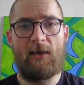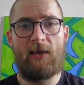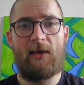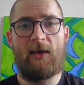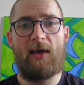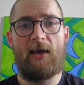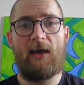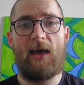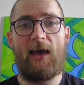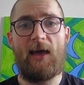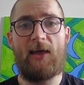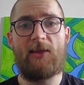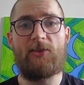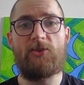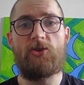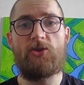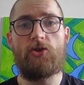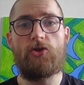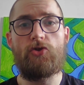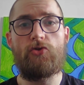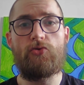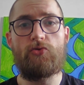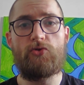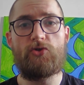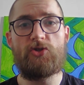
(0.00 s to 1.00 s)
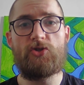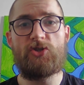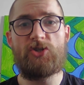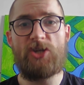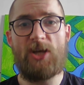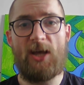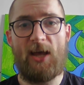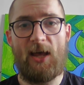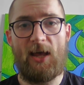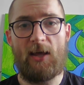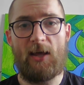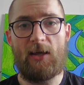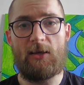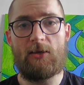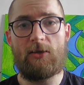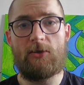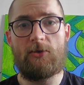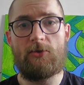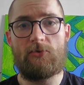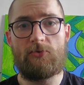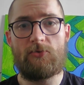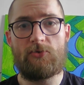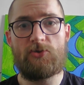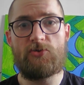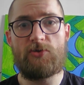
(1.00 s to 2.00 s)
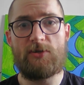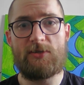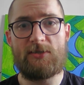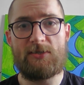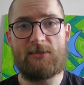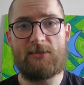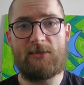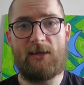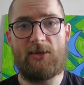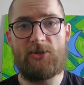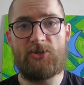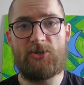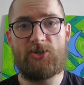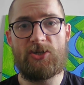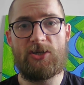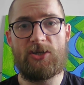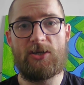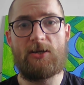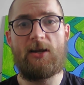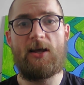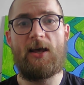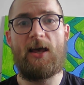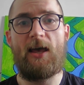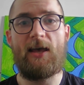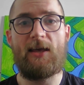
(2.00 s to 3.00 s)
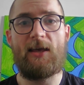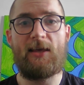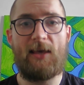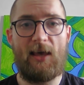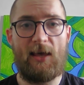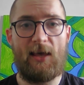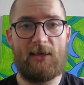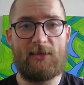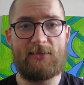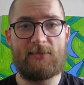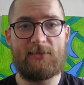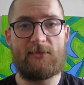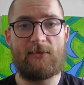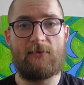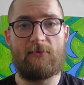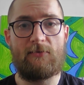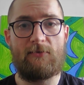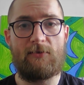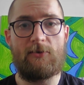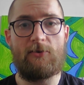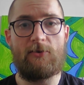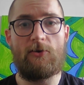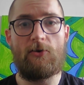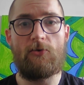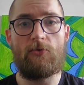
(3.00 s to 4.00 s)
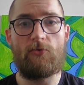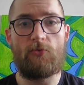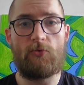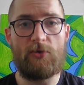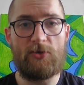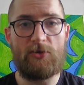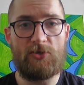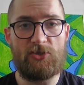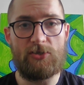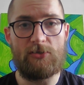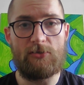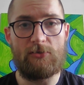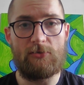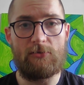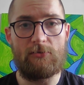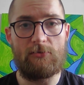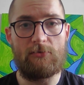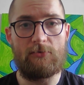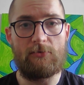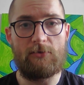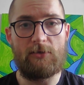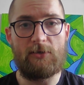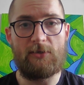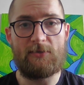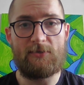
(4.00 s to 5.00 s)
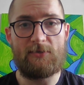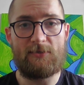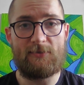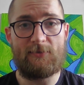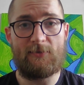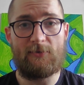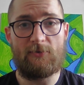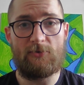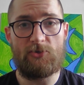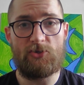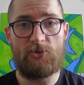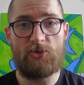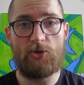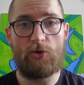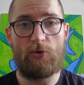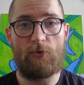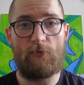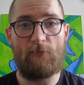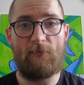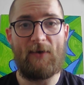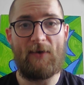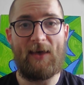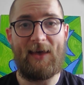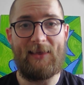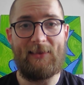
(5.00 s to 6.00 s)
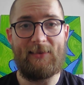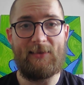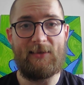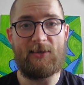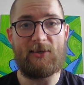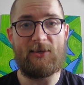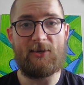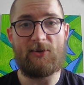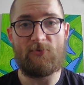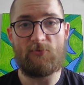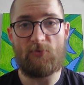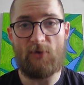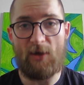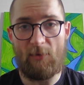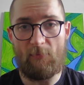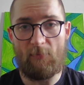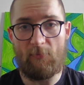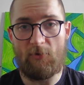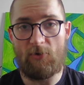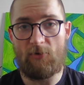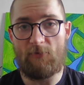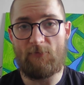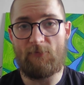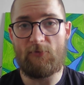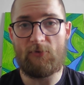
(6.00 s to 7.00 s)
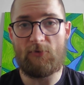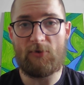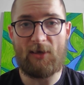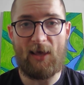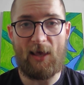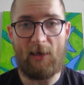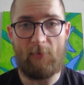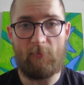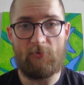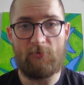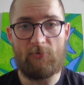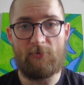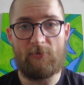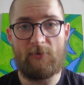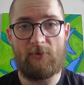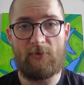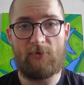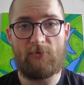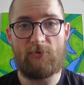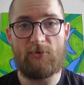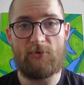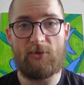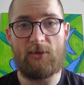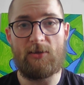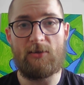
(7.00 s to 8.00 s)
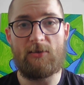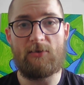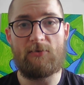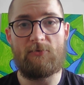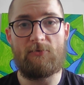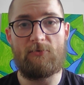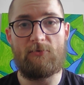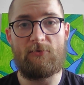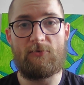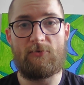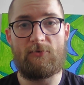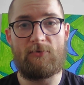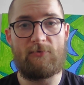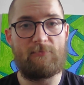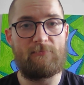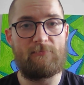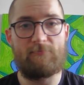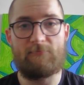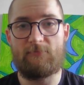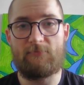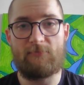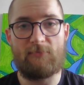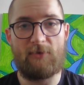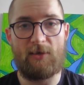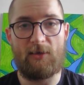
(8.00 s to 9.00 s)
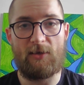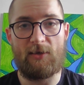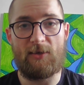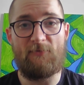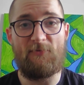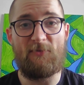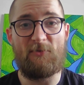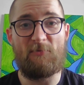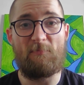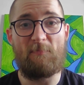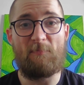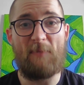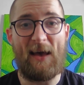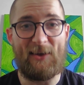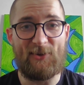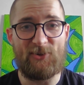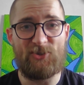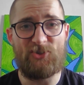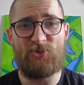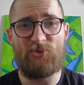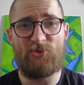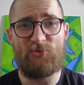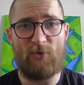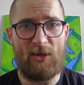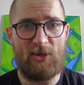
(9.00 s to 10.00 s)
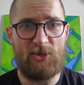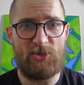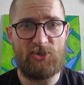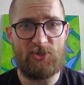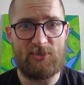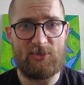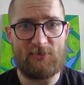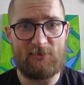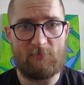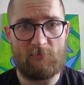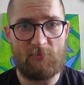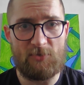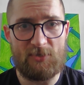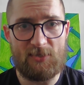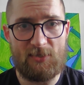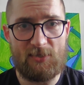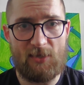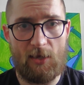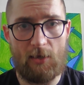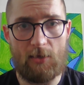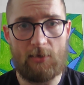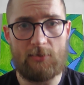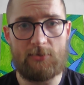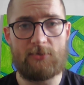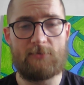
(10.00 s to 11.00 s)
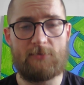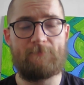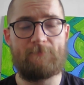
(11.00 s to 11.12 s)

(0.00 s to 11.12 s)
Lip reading: and you check your translation against the original in search of any grammar, vocabulary, or even punctuations mistakes.